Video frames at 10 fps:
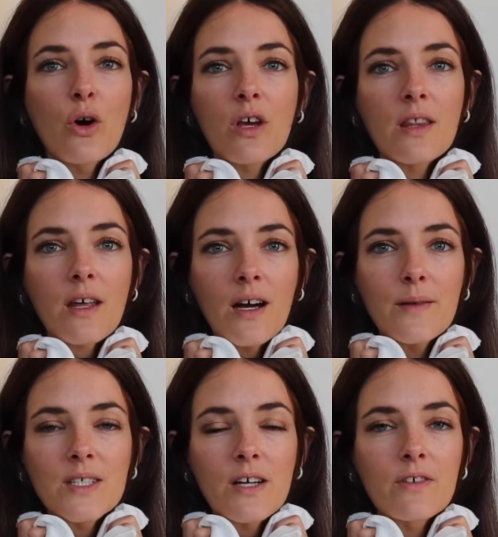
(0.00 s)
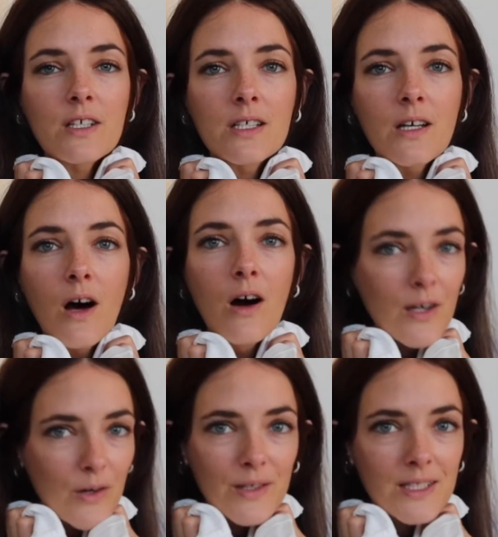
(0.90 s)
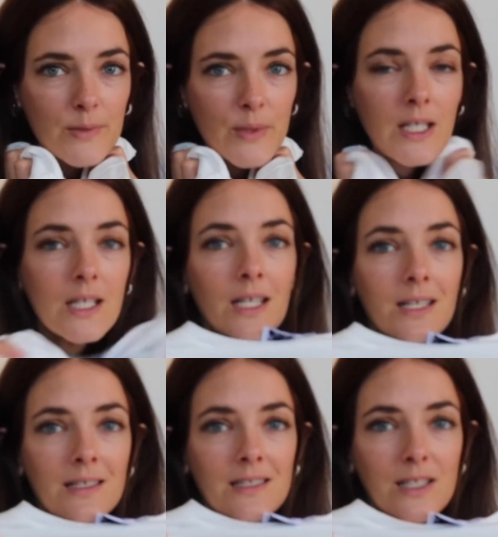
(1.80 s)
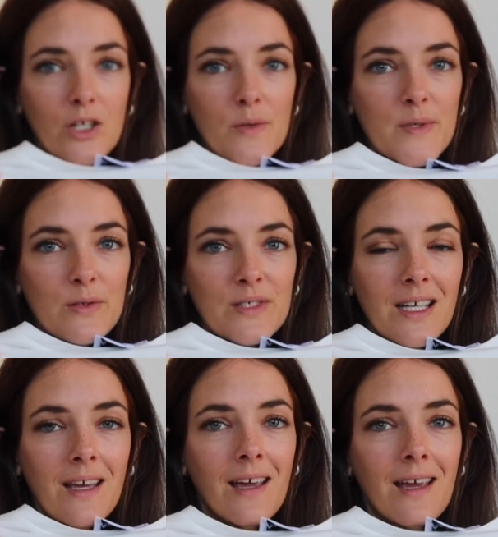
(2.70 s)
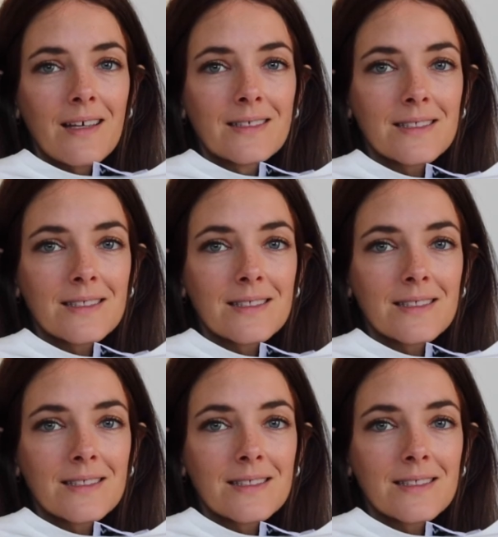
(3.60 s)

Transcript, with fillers: knowing that I'm definitely not going to be hitting the slopes or seeing